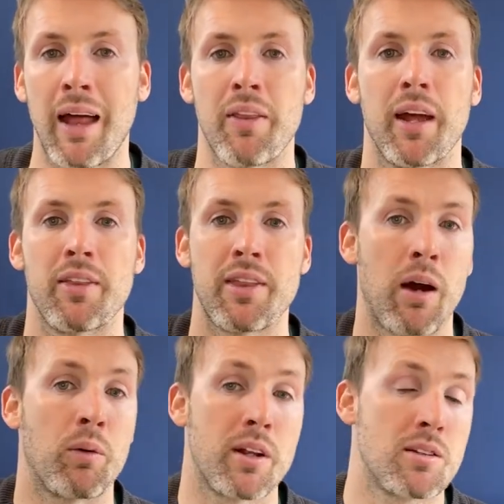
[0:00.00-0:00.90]
and then
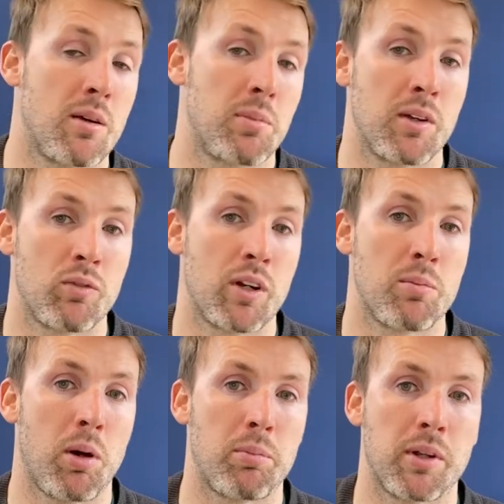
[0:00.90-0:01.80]
that one ends up being really
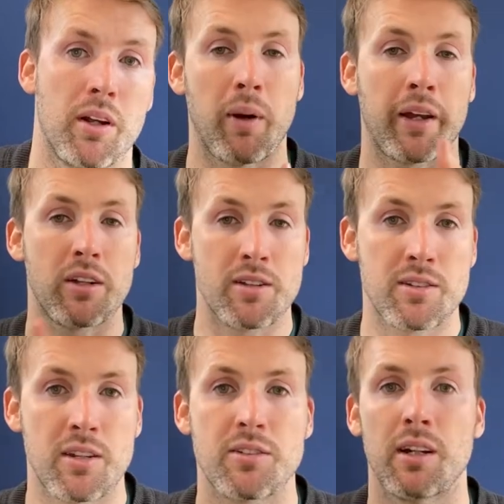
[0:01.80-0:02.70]
popular. By
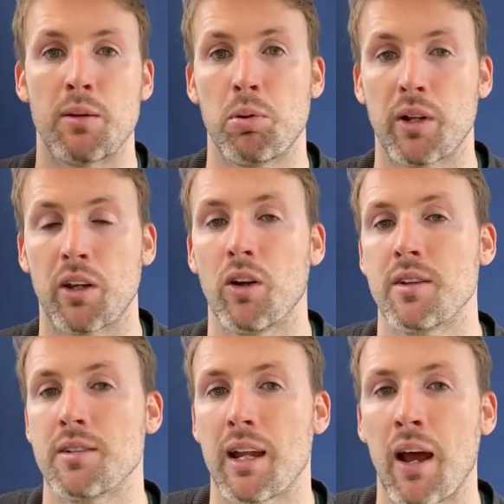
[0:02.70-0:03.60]
consistently putting
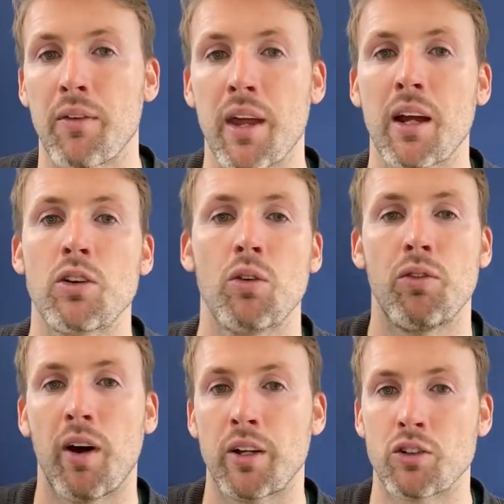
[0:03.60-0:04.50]
content out there, you'll
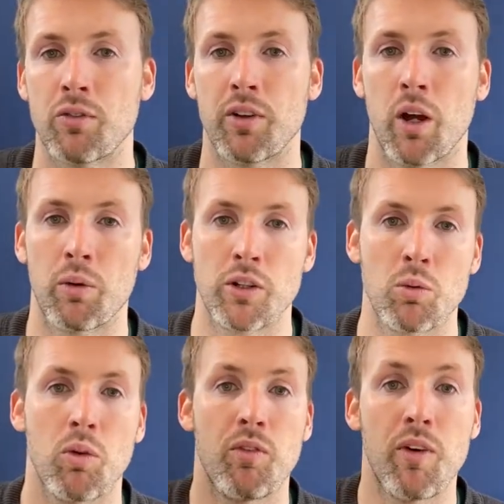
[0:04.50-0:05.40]
find your flow and
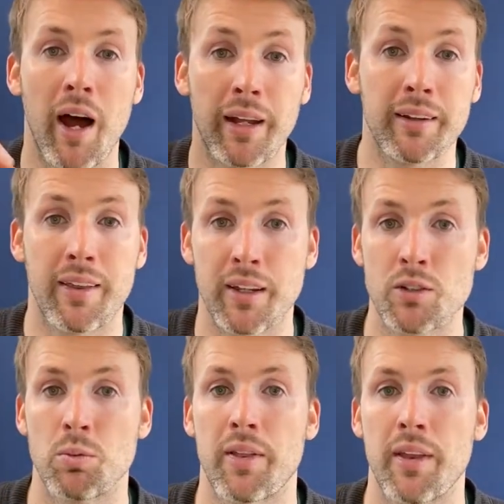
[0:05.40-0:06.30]
you will find
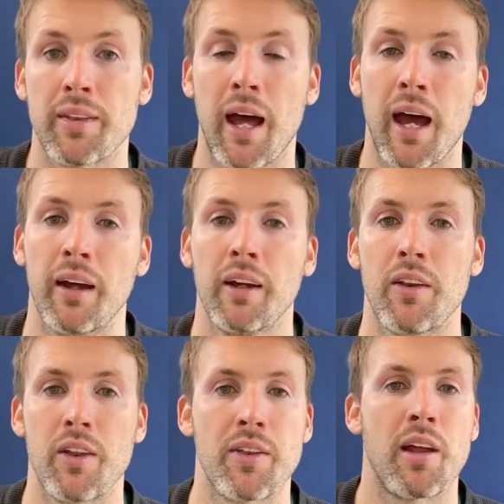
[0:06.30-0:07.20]
things within that
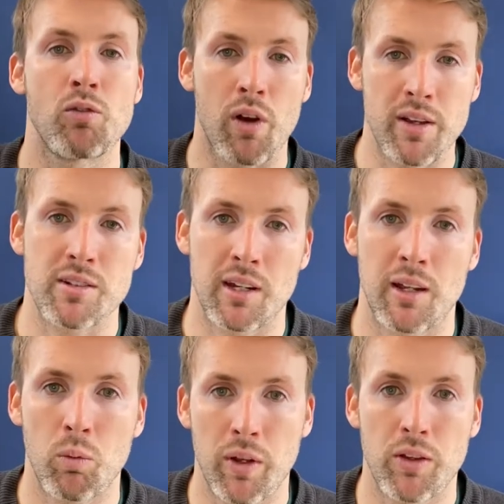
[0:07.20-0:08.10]
that then
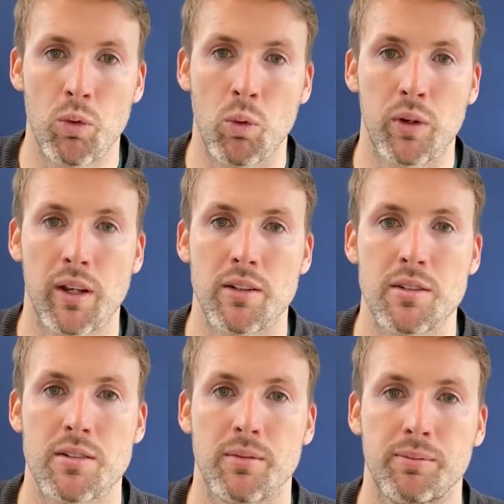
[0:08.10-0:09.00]
resonate with your audience.